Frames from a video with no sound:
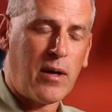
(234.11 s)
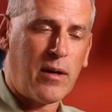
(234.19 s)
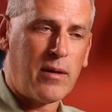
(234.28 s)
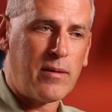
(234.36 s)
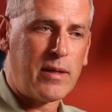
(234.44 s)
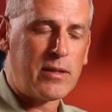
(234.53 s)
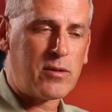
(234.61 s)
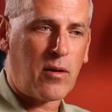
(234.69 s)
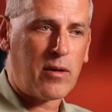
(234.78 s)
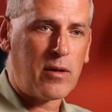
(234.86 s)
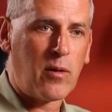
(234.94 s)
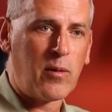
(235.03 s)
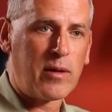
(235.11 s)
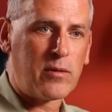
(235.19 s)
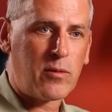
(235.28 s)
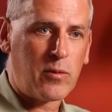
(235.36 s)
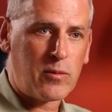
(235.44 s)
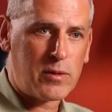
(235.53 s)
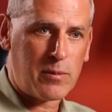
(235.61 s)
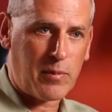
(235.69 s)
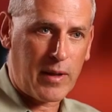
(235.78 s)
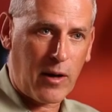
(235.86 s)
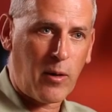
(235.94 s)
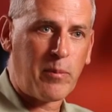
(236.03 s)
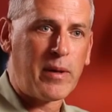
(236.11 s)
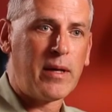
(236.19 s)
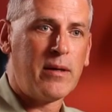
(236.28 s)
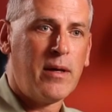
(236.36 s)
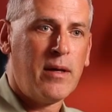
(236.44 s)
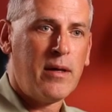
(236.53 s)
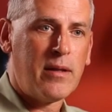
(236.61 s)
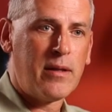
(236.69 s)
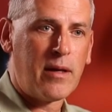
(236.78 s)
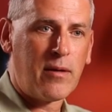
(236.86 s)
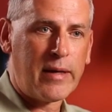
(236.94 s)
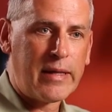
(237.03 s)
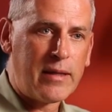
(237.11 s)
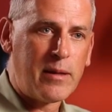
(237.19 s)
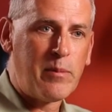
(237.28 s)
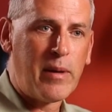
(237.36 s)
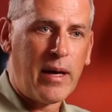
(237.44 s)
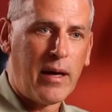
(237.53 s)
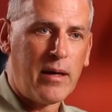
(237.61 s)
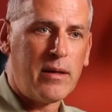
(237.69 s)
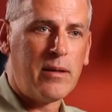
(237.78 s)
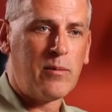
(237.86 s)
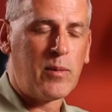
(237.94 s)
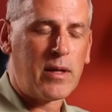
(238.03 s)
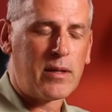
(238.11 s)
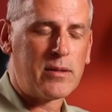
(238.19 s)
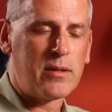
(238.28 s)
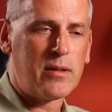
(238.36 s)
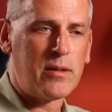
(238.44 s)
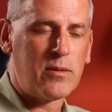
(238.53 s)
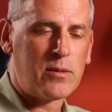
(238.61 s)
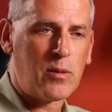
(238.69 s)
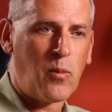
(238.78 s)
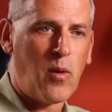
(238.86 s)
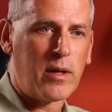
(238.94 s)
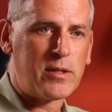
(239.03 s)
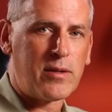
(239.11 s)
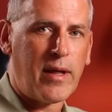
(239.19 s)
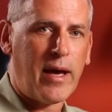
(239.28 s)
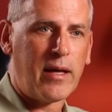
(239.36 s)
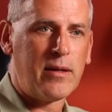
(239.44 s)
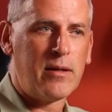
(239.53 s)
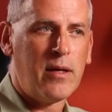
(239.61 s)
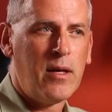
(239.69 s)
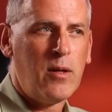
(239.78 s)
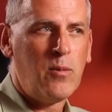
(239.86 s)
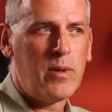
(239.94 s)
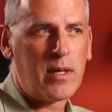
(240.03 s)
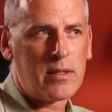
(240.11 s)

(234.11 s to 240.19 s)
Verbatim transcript: Uh, he started going through some therapy there in the bed, and we got to, to watch that. And we